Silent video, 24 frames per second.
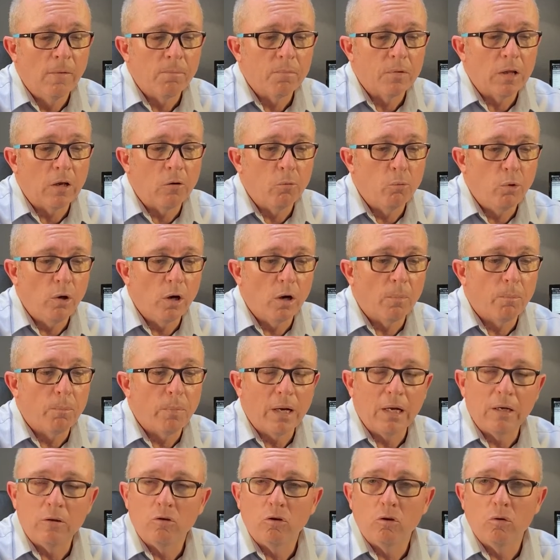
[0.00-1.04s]
that we are
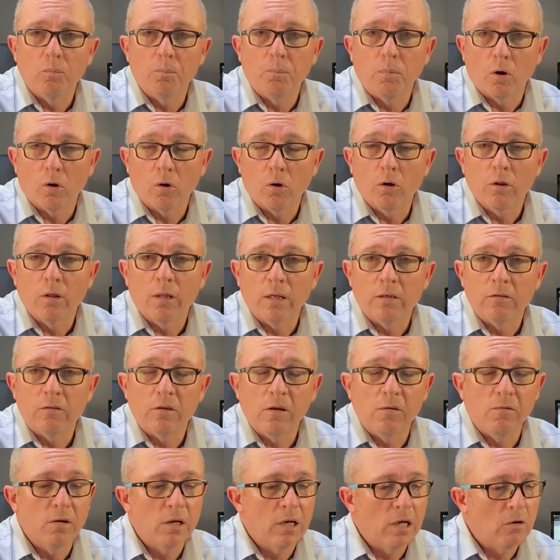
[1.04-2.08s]
paying to borrow that
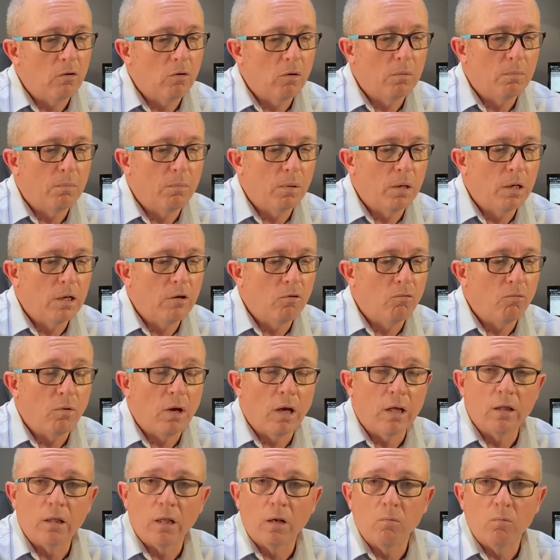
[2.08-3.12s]
700 billion
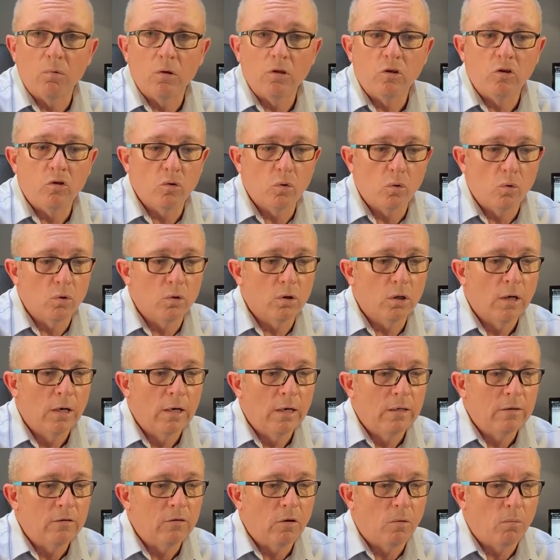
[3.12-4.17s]
rand that we short.
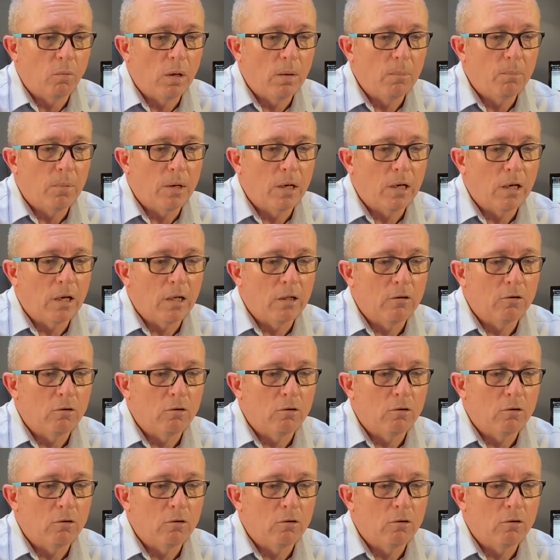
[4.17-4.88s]
So we're paying in